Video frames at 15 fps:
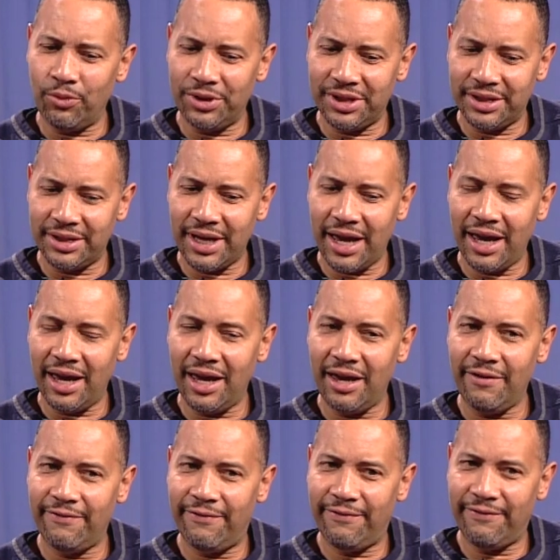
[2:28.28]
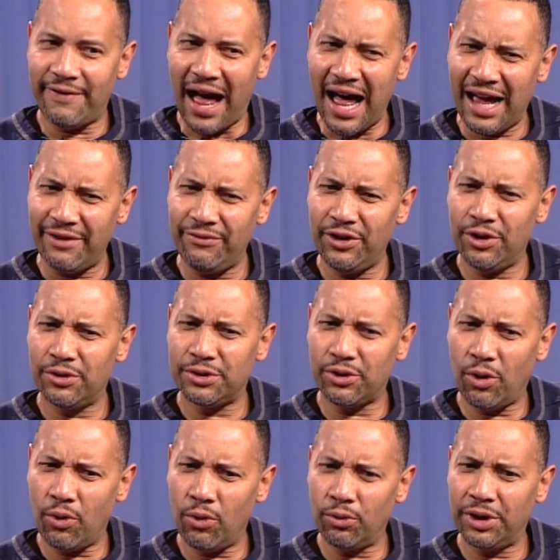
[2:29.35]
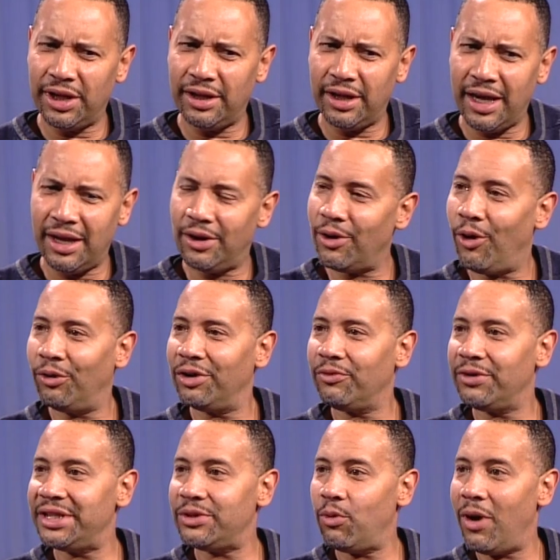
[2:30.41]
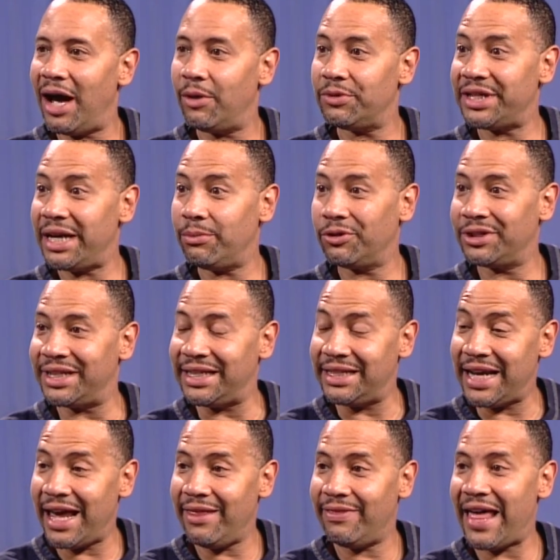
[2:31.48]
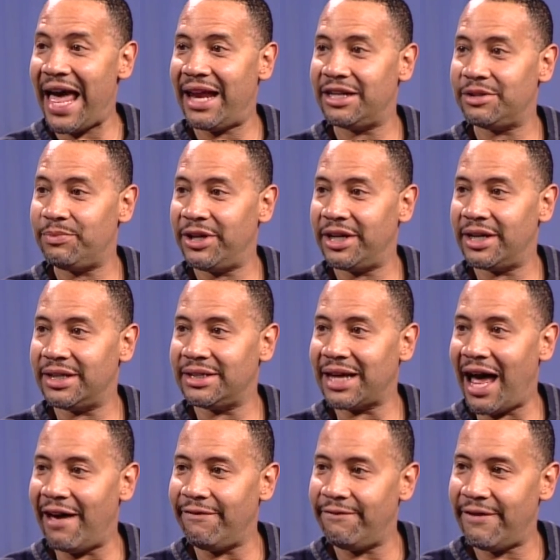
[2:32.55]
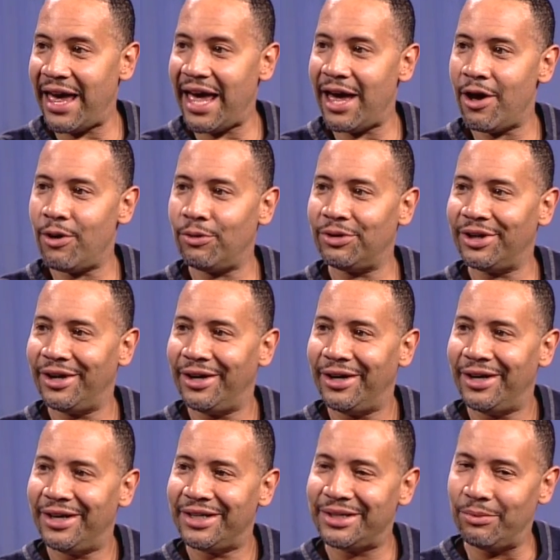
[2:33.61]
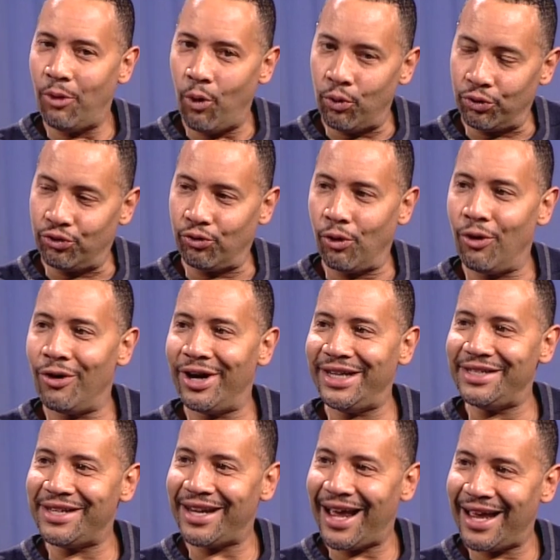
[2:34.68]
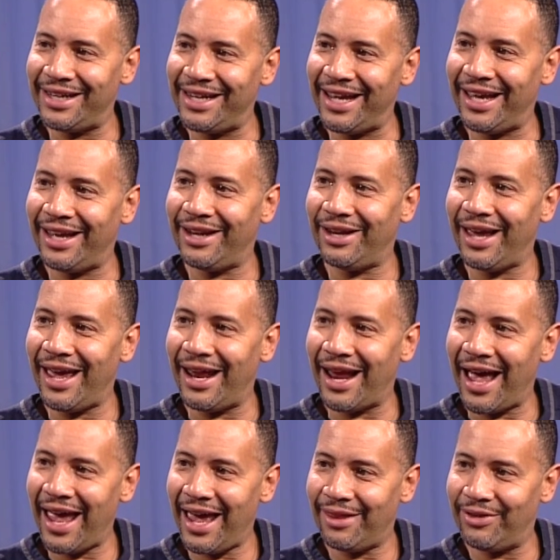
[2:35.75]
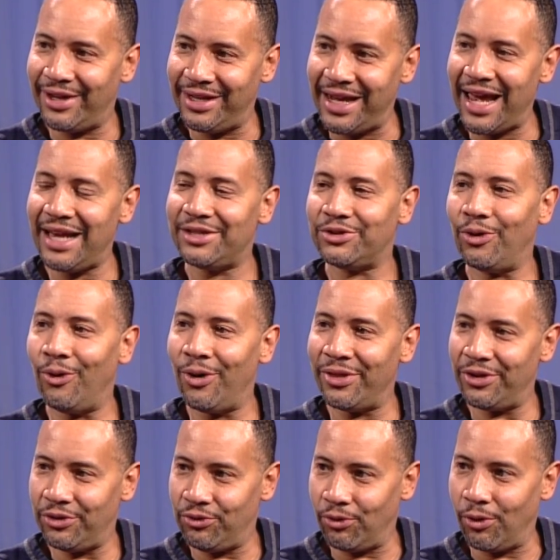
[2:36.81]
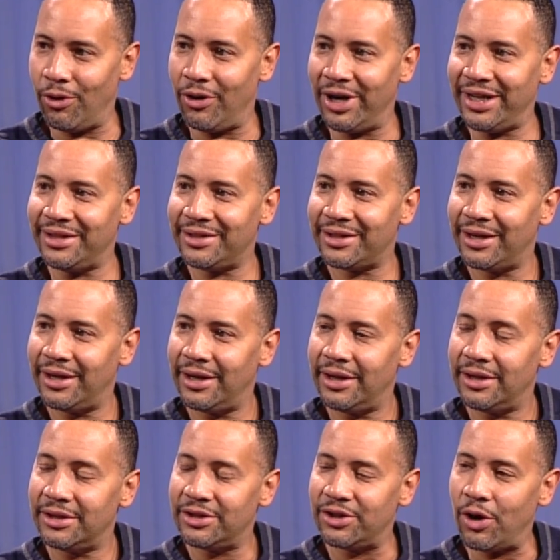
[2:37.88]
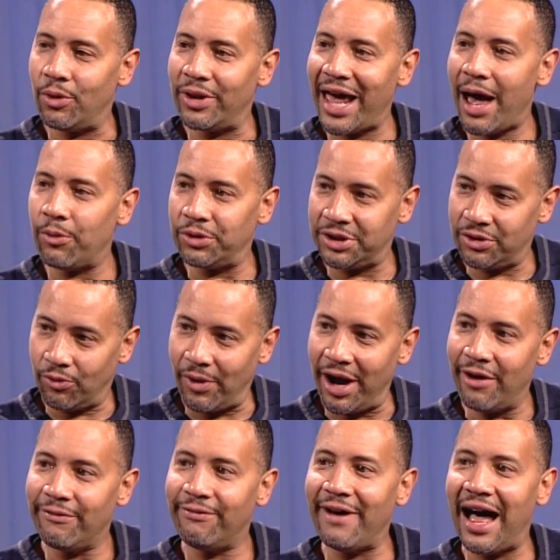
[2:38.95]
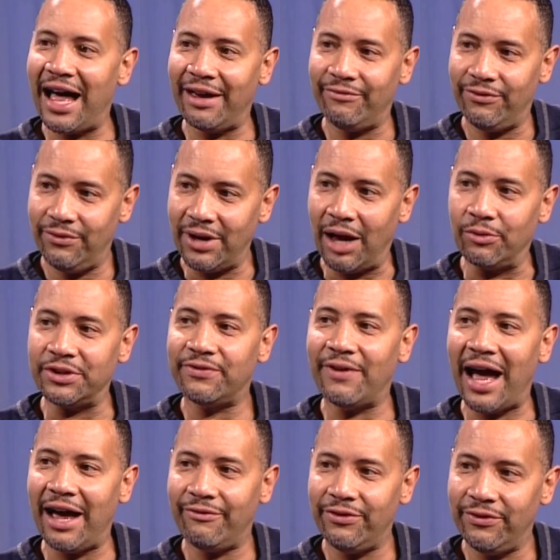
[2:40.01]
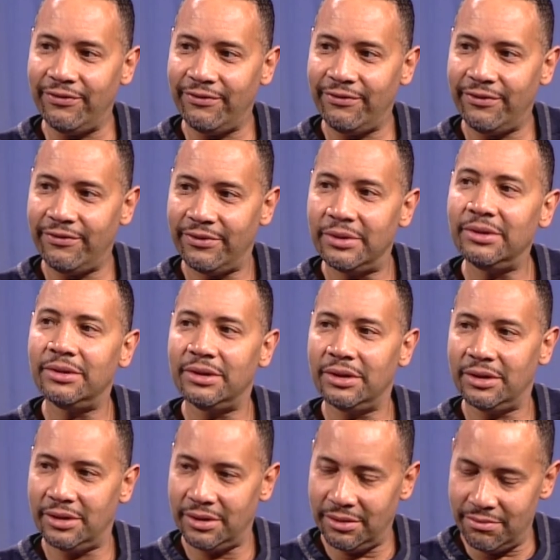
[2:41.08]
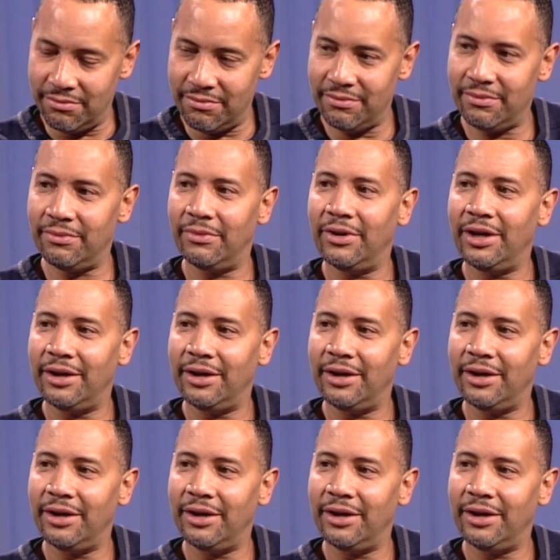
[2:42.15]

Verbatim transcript: would say five years old, and, and the only wow. reason why I was able to date that is because I found some old drawings that I mm -hmm. did, and I had the dates on the drawings. So that was around five. I was five, five. years of age. Mm -hmm.